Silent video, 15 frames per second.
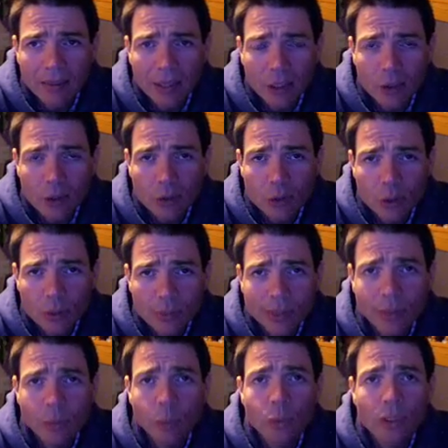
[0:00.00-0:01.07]
that you normally
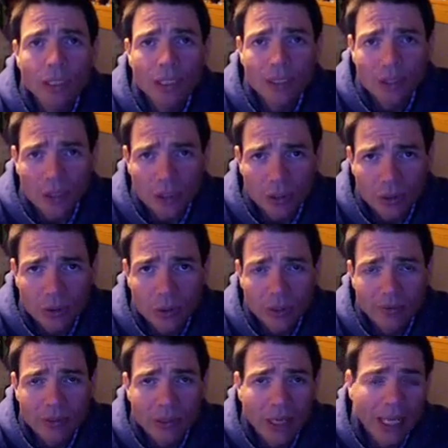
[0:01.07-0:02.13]
wouldn't do
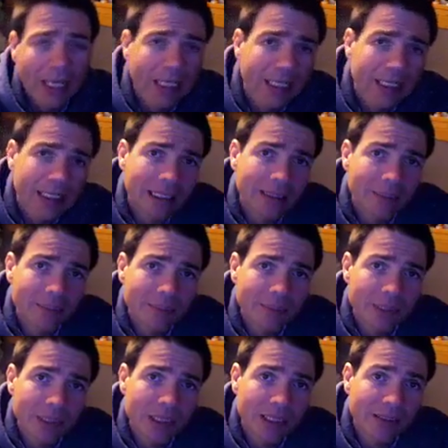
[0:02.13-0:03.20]
if you hadn't come
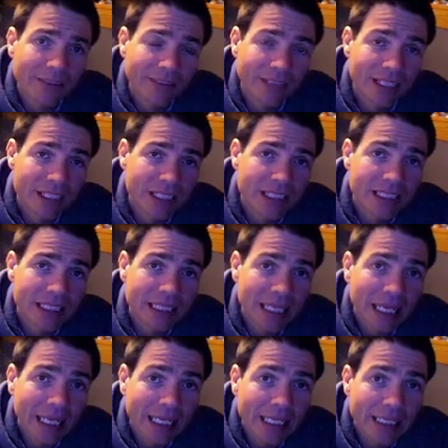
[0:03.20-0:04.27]
to confession
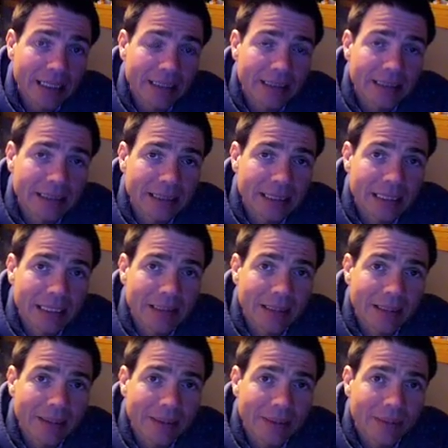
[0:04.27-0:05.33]
tonight. And I'm
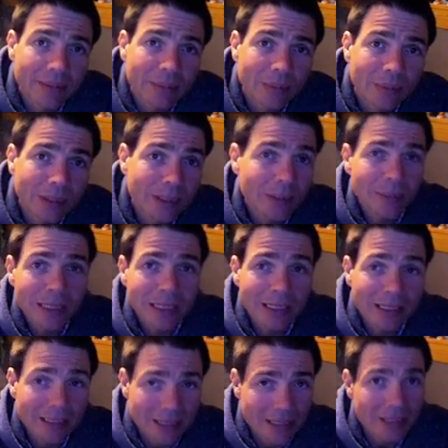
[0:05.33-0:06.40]
like, well, what do you mean?
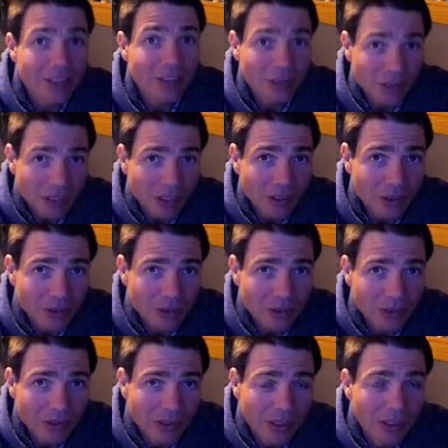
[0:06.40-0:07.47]
He says, you'll know
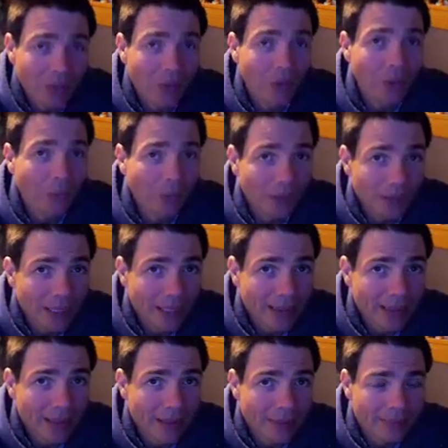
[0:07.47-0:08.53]
when you
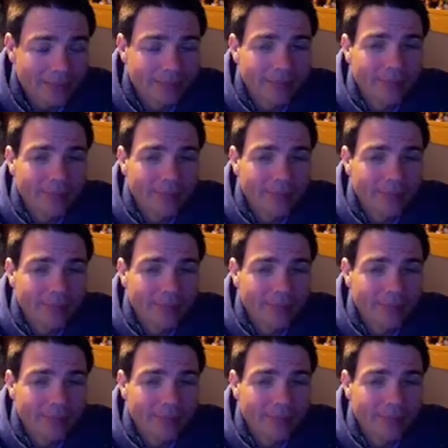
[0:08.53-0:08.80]
get there.